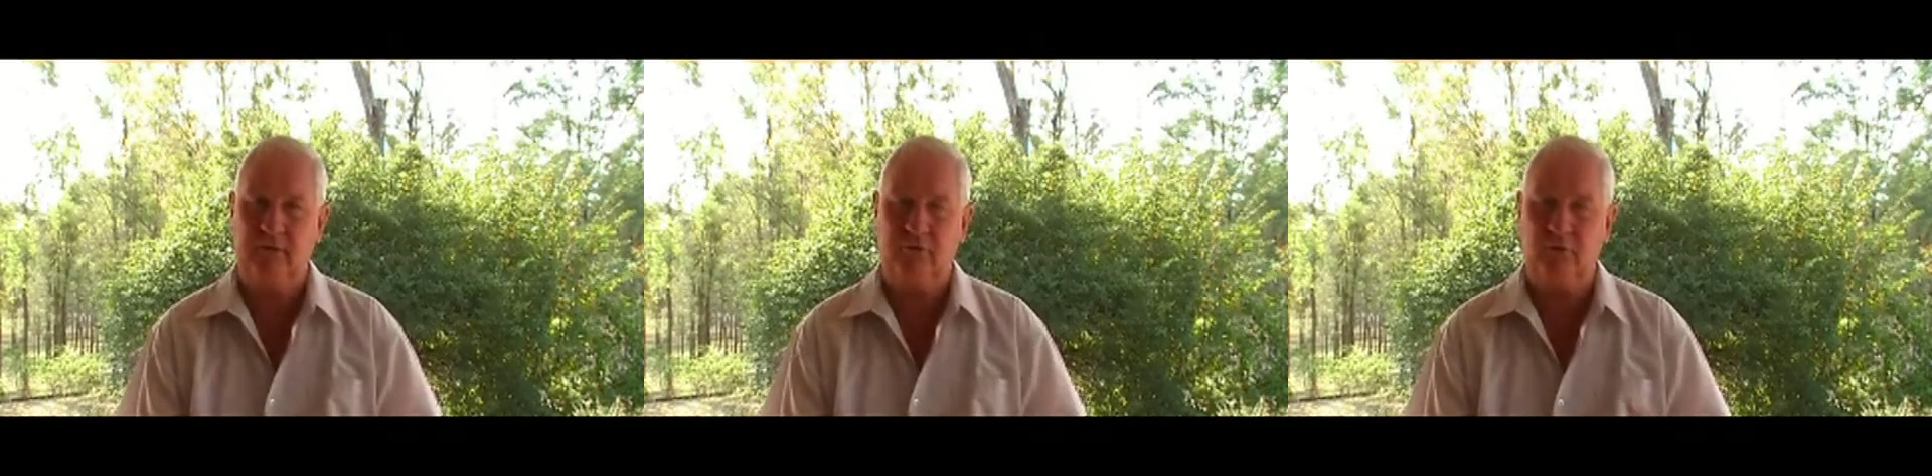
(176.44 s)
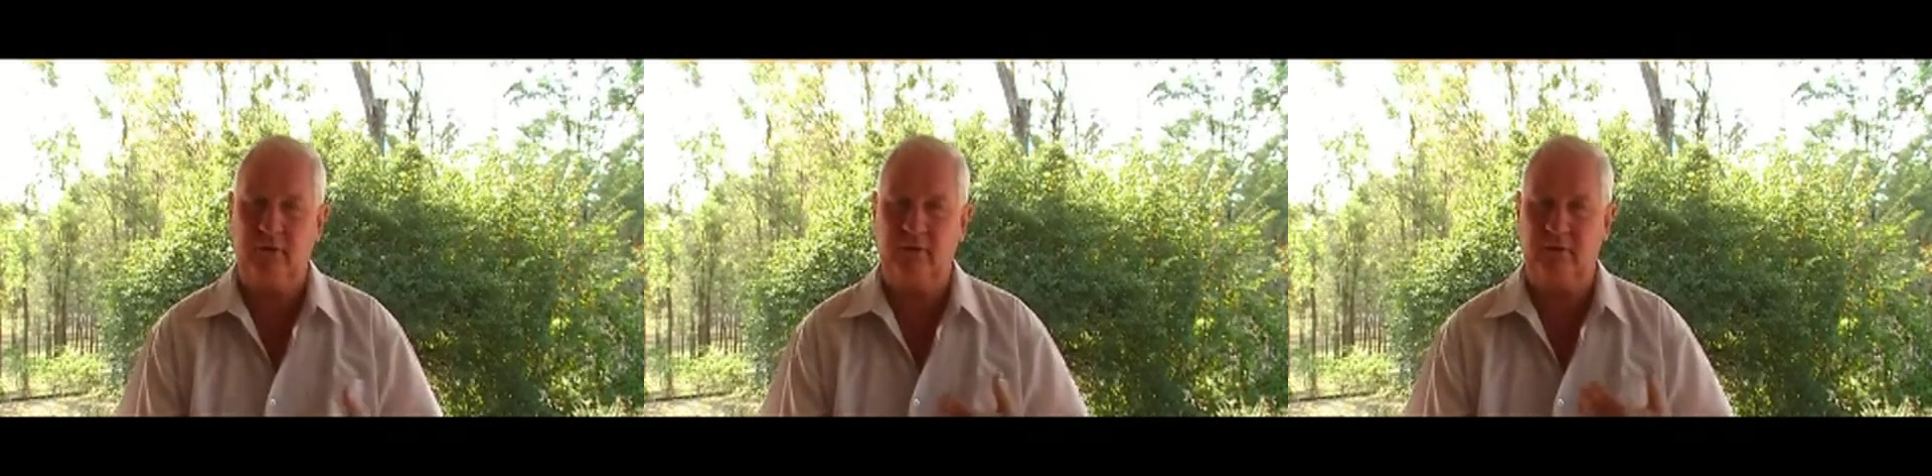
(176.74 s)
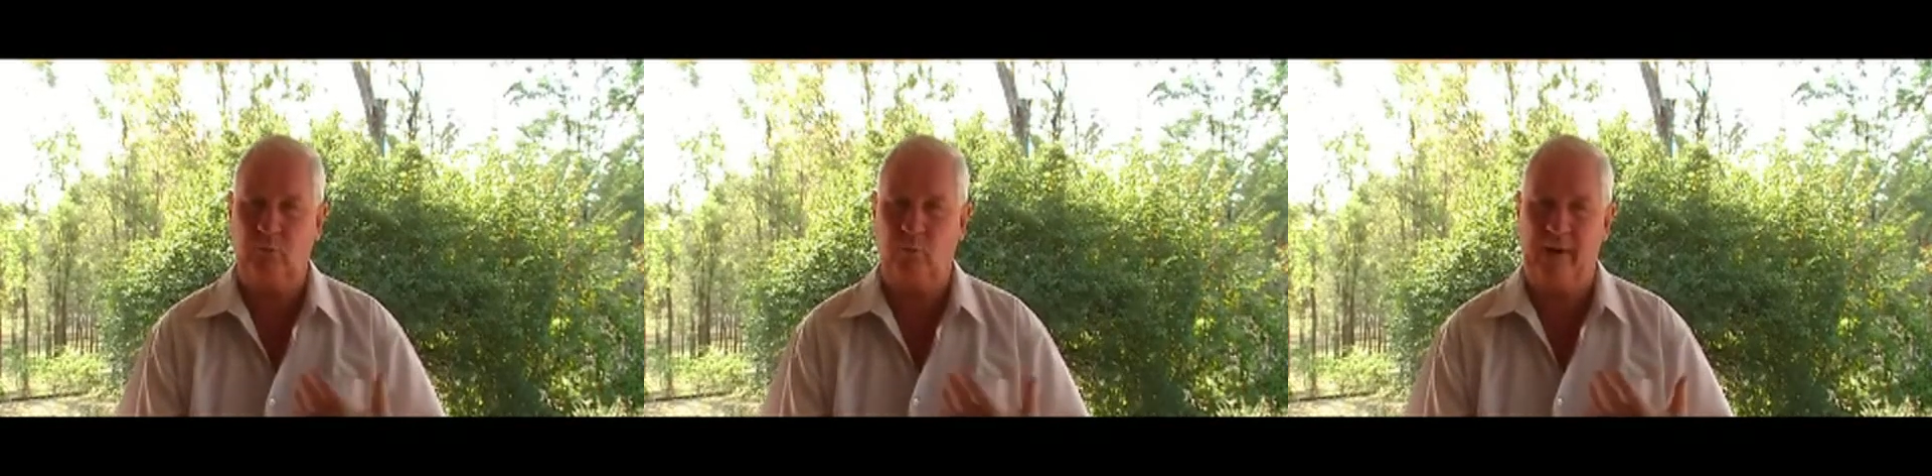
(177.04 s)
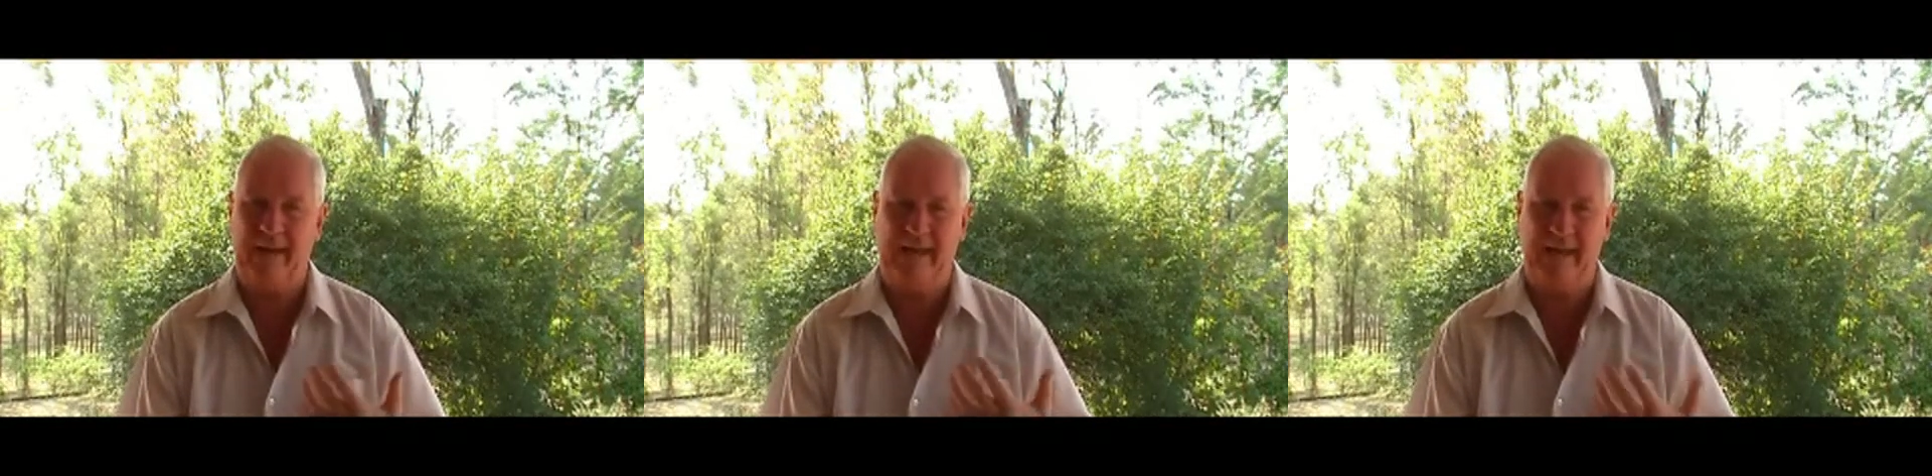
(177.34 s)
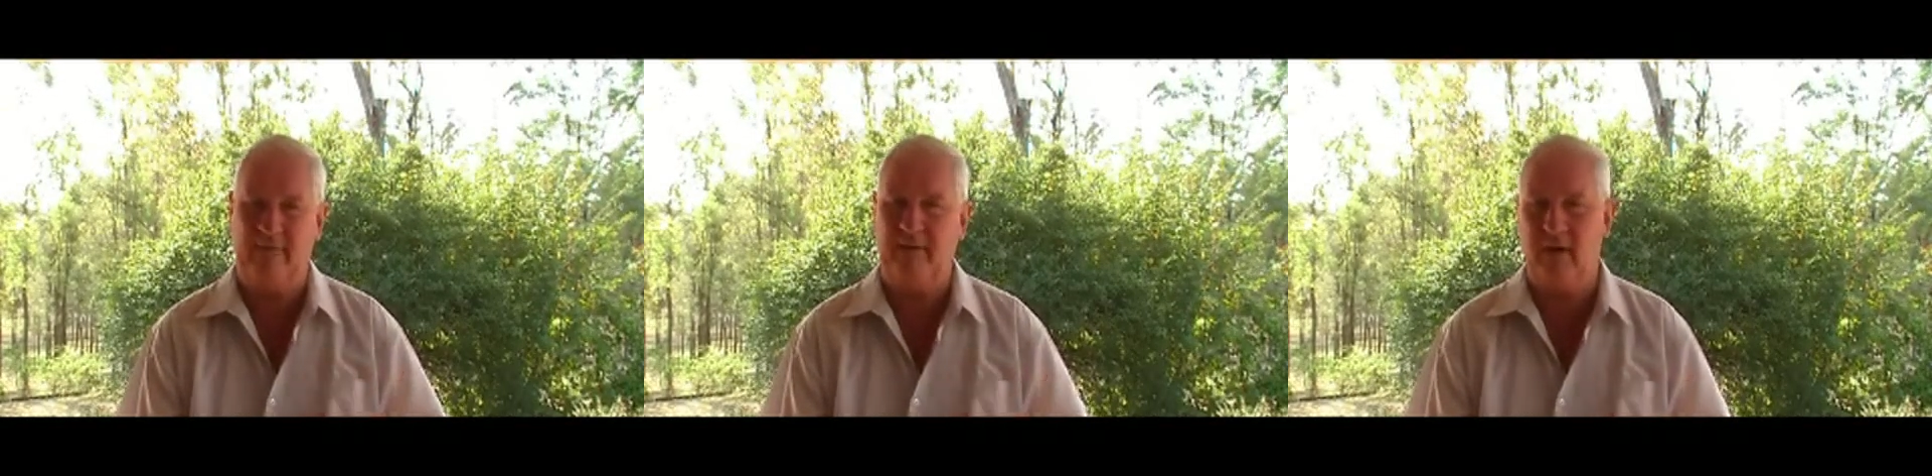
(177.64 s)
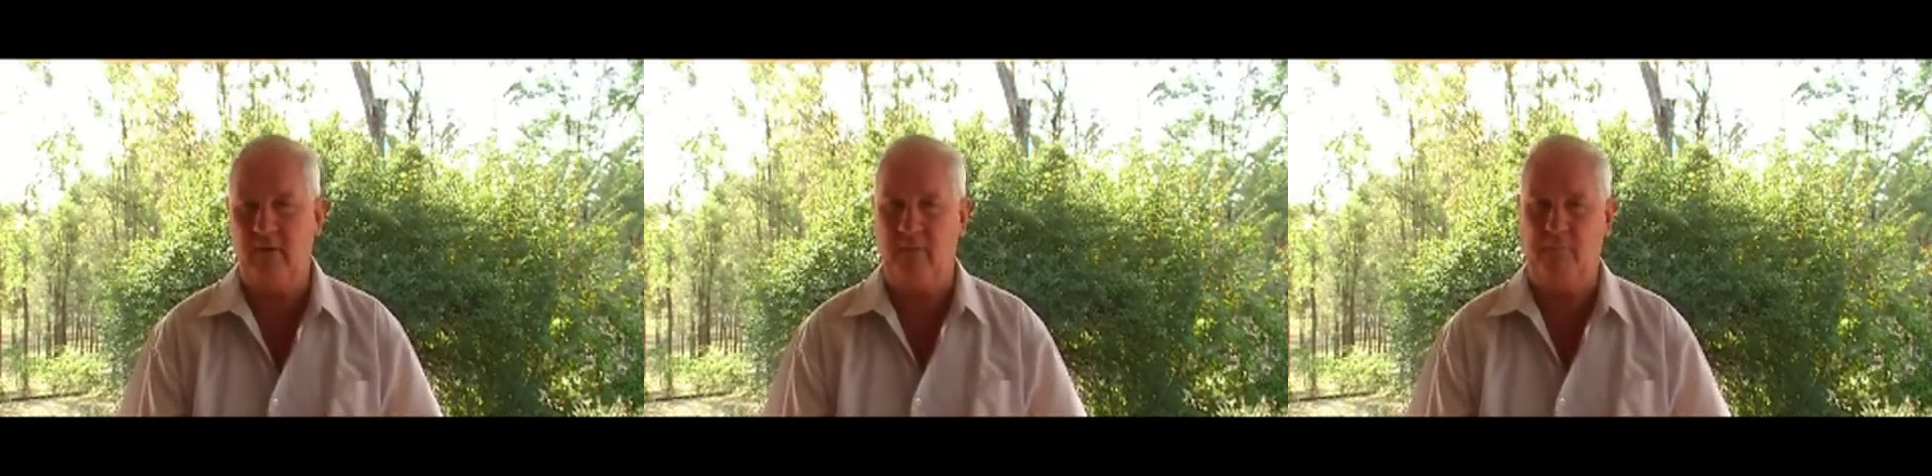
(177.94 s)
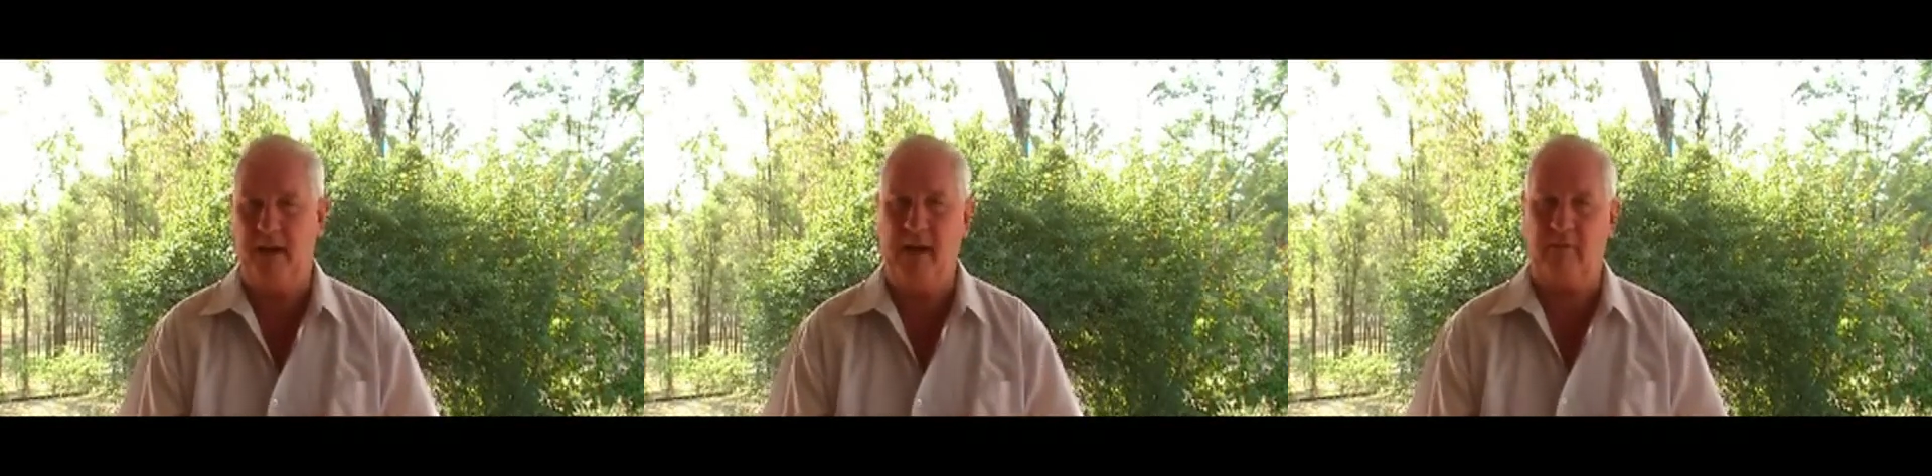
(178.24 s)
Try not to wear heavy,
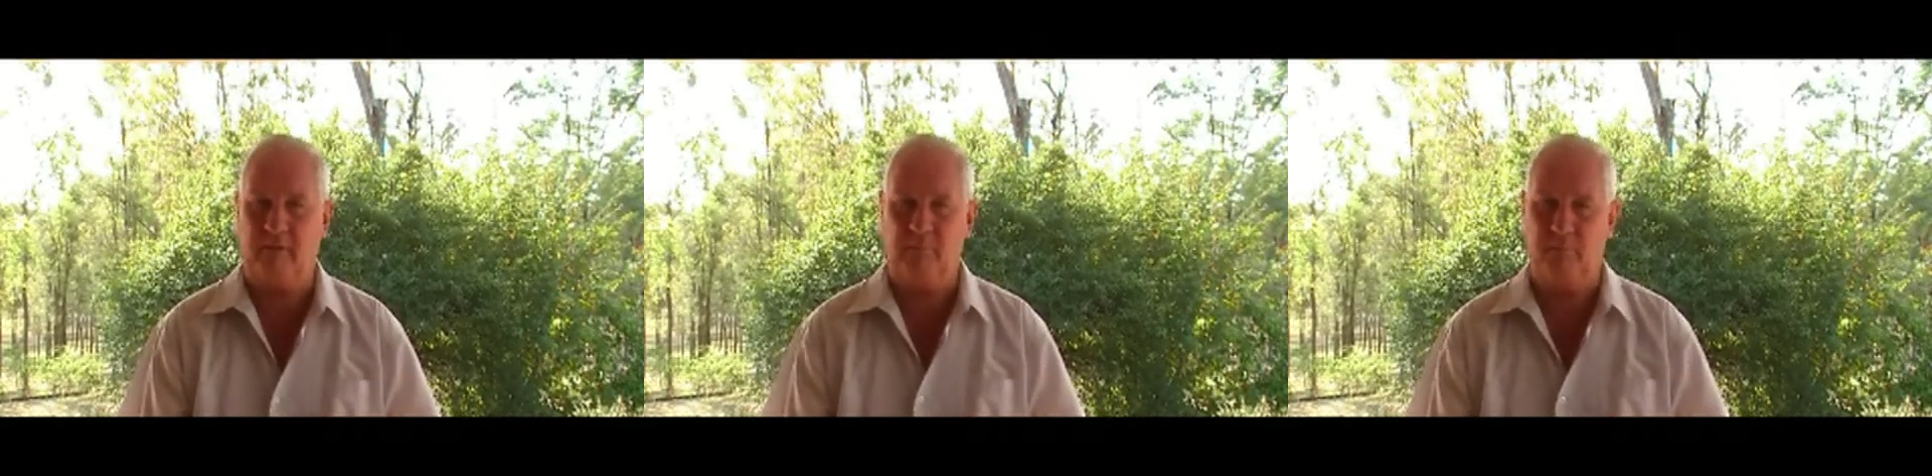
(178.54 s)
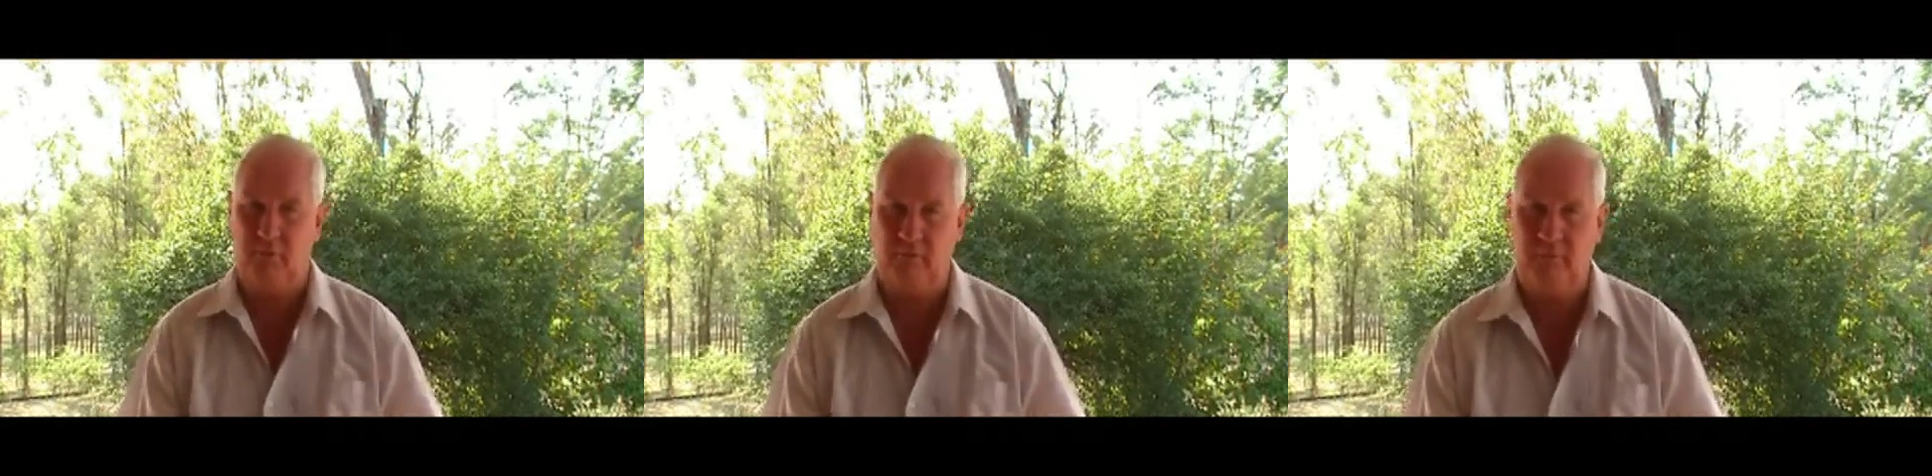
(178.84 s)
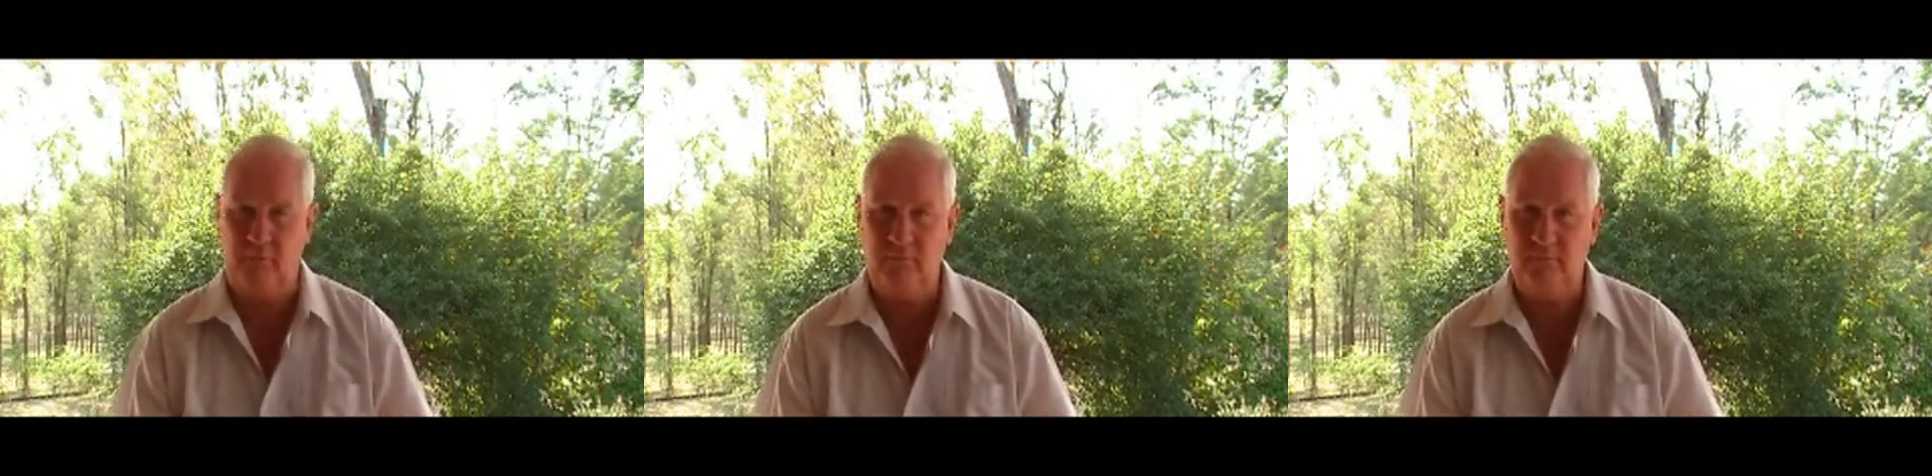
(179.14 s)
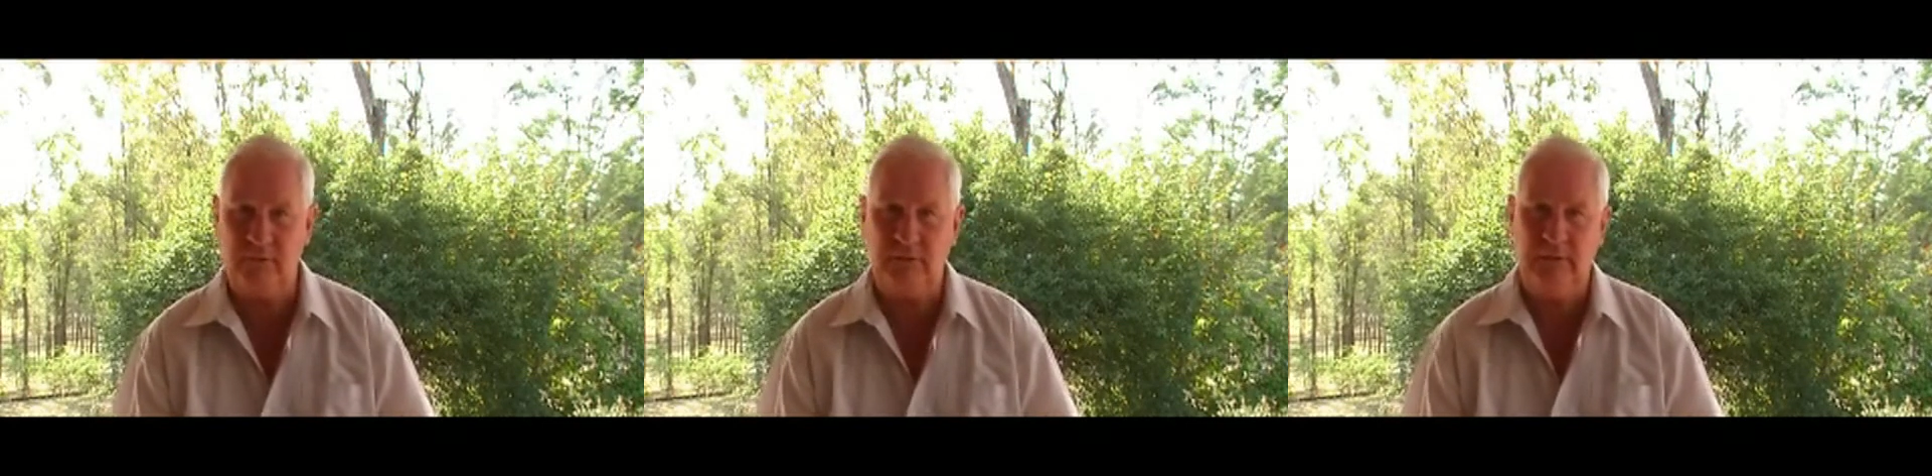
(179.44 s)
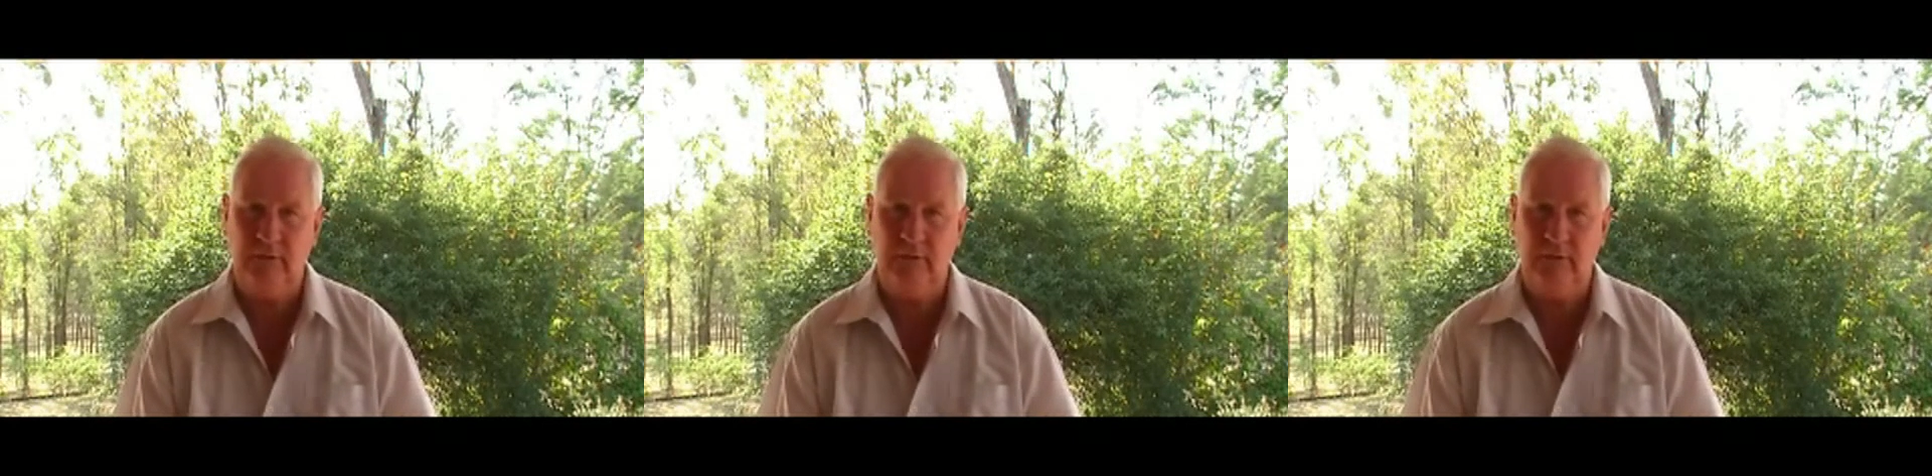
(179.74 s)
overpowering perfumes